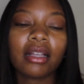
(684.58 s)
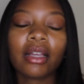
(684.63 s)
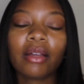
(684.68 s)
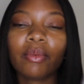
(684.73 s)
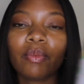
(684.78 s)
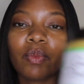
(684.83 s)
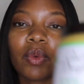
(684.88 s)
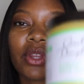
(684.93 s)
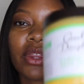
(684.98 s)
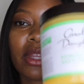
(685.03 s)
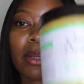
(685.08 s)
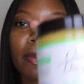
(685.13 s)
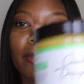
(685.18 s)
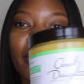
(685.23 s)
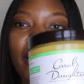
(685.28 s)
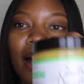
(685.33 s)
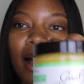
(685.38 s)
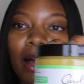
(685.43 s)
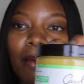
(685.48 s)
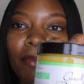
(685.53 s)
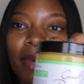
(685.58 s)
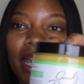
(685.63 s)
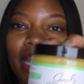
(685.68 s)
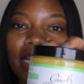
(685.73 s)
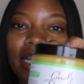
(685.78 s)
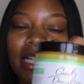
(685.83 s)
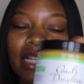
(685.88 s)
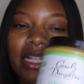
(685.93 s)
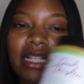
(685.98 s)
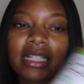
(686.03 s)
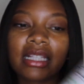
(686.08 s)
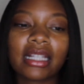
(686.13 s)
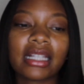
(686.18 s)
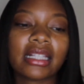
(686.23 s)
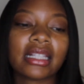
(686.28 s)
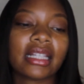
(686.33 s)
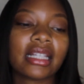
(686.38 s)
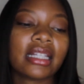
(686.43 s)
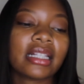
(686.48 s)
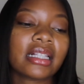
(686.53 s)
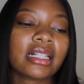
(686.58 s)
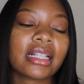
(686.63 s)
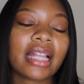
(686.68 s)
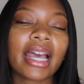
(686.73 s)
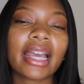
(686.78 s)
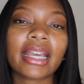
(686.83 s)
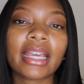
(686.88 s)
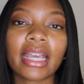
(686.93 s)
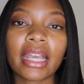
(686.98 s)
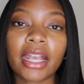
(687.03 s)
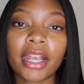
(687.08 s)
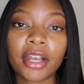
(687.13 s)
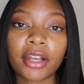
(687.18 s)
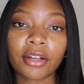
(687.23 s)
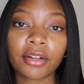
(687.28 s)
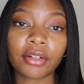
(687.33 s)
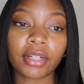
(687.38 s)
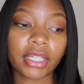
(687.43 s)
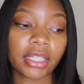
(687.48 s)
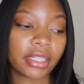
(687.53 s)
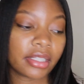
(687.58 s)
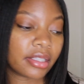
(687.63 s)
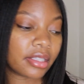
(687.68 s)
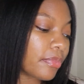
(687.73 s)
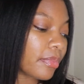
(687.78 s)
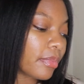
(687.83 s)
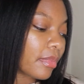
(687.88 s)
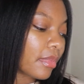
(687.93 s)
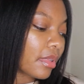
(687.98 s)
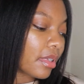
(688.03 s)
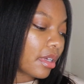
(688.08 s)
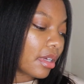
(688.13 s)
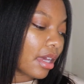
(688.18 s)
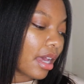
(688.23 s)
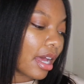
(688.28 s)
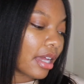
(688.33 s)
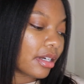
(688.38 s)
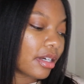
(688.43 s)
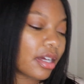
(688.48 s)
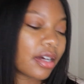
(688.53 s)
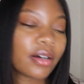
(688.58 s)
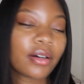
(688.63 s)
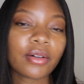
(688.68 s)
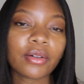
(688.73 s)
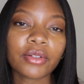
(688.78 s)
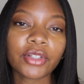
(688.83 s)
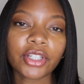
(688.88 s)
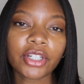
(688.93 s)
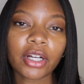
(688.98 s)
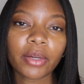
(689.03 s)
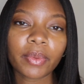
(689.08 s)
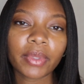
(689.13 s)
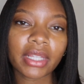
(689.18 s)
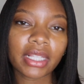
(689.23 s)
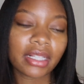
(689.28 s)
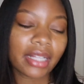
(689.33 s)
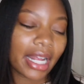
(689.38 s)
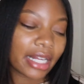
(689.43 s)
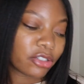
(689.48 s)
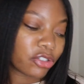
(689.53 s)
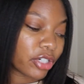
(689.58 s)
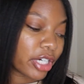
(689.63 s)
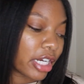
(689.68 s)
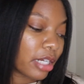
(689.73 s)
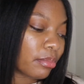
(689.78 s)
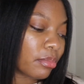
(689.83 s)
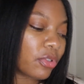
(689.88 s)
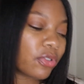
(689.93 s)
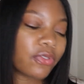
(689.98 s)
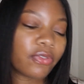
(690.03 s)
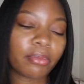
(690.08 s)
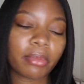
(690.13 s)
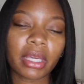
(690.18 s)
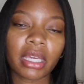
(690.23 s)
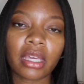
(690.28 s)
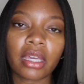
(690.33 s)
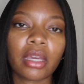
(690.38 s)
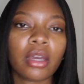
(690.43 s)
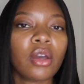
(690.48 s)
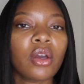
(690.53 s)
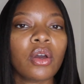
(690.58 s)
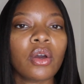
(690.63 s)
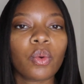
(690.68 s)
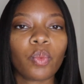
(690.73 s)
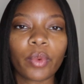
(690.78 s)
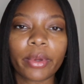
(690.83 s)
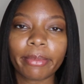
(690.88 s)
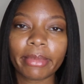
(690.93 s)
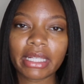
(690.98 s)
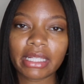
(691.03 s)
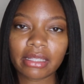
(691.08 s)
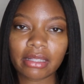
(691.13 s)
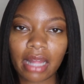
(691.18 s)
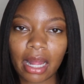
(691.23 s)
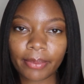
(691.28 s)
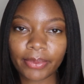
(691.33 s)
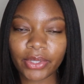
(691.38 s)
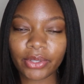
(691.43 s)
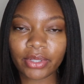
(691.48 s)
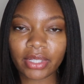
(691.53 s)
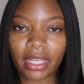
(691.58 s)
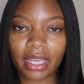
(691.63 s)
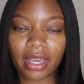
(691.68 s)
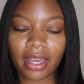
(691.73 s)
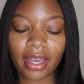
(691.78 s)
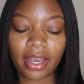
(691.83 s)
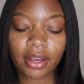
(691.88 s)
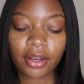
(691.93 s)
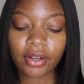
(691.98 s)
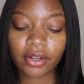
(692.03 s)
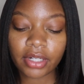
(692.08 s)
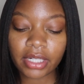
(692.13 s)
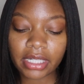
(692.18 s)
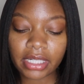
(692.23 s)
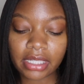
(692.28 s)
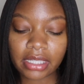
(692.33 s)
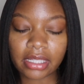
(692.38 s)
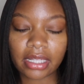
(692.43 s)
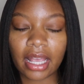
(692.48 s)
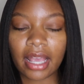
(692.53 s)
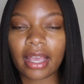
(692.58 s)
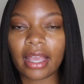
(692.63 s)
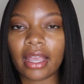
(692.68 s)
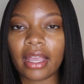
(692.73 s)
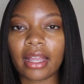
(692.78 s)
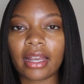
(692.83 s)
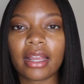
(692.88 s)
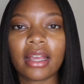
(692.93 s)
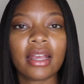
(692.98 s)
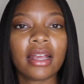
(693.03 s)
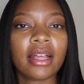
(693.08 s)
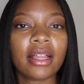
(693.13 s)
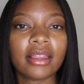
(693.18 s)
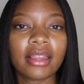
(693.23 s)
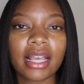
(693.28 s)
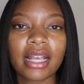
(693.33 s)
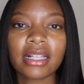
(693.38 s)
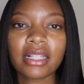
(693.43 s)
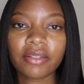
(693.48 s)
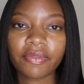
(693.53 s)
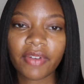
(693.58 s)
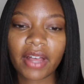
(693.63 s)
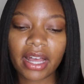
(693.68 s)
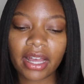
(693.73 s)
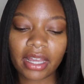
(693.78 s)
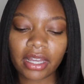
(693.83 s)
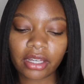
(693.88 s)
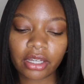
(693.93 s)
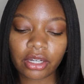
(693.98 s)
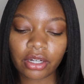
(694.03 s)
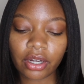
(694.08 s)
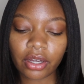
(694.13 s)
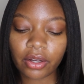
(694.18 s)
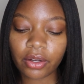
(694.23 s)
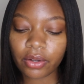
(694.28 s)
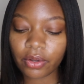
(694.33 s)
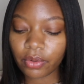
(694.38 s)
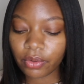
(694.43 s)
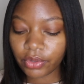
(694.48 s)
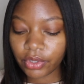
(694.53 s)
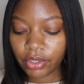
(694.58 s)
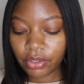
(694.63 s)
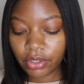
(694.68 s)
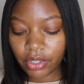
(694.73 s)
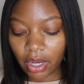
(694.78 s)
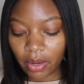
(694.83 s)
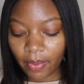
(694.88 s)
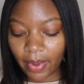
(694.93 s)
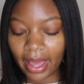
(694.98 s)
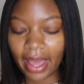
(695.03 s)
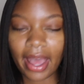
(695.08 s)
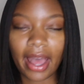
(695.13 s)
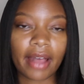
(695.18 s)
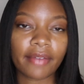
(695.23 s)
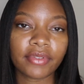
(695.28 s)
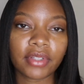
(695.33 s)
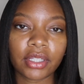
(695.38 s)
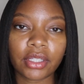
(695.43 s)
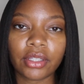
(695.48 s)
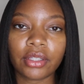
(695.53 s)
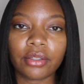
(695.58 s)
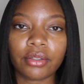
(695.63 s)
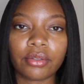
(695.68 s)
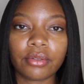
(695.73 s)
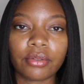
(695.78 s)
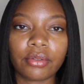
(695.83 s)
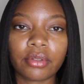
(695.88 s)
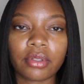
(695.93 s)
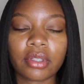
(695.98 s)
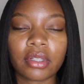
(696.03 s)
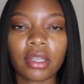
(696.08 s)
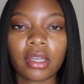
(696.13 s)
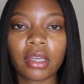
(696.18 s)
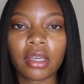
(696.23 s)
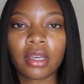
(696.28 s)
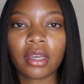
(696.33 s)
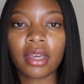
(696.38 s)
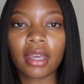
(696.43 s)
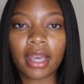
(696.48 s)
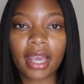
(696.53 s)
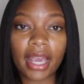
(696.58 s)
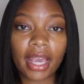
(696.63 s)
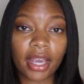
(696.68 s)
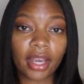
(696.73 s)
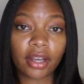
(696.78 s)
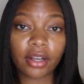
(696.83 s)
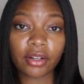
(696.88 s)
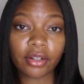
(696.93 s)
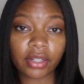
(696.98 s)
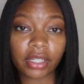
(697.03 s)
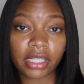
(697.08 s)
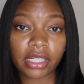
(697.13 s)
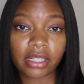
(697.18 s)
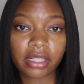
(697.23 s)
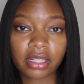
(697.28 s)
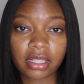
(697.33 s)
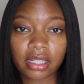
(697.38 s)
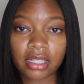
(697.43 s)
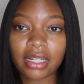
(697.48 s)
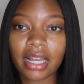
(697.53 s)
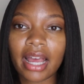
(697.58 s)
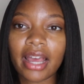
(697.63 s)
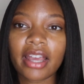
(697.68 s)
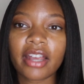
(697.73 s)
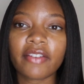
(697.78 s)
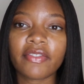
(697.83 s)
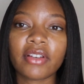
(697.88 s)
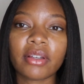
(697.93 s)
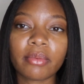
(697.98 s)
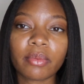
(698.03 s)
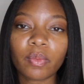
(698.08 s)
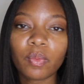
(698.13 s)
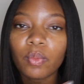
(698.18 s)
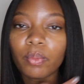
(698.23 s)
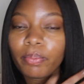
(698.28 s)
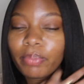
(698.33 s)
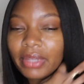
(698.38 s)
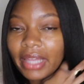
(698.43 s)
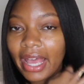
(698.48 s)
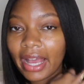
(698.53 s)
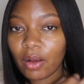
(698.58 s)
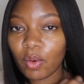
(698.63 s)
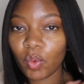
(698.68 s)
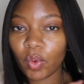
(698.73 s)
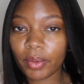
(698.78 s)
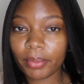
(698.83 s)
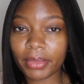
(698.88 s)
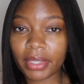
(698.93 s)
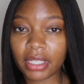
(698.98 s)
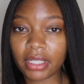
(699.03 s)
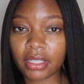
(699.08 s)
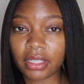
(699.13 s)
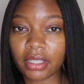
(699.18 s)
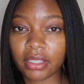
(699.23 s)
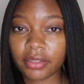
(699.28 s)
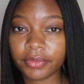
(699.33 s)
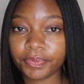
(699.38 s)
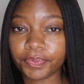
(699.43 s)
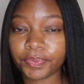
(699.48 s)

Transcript: And what the pomade is, is it's like hair grease. I know, you know, with the natural hair movement, women stop using hair grease and that's fine. You know, you don't have to use hair grease. Not every black woman